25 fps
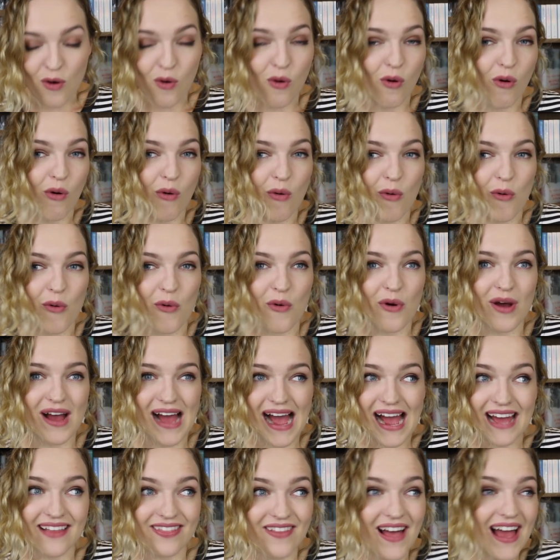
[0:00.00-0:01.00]
or
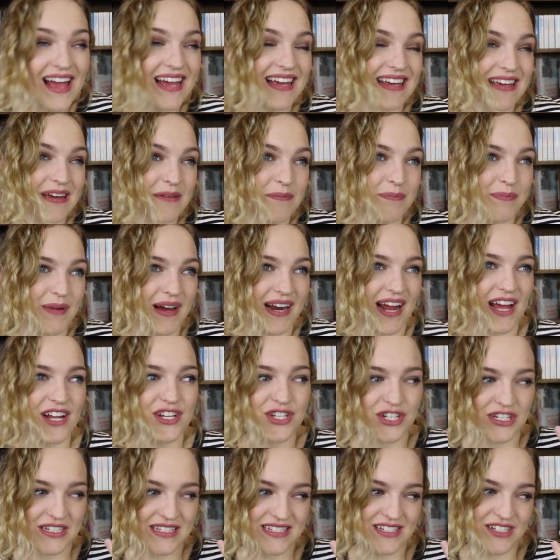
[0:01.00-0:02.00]
I like it, but I
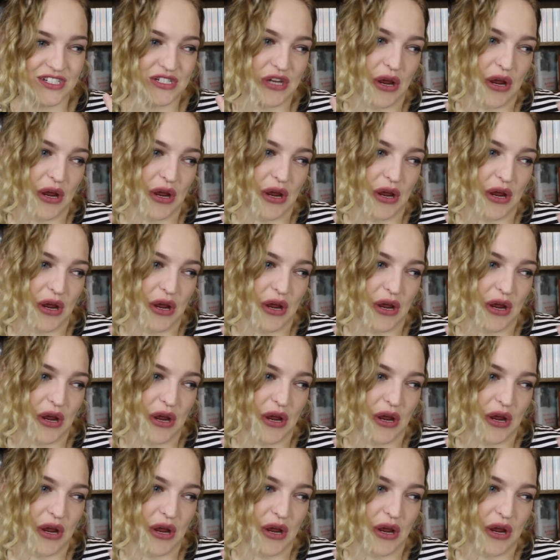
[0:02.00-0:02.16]
just